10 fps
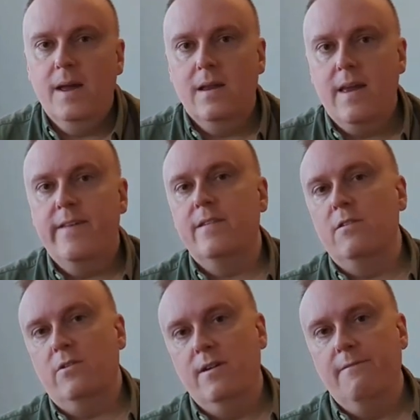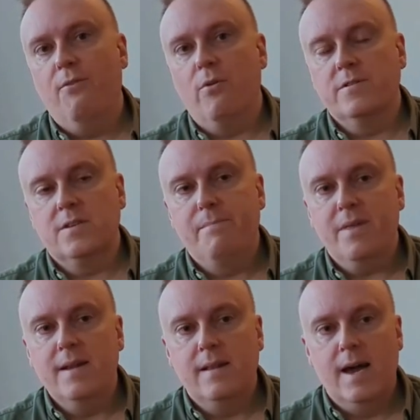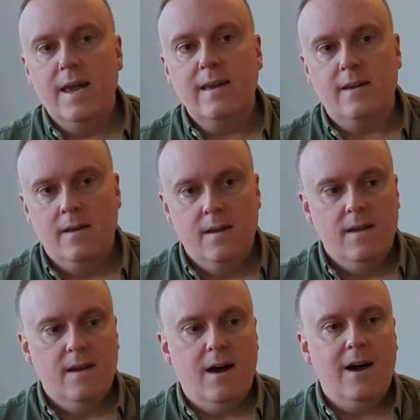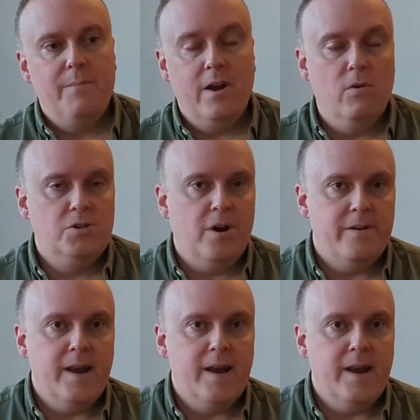isn't looking for something like an oak Chardonnay.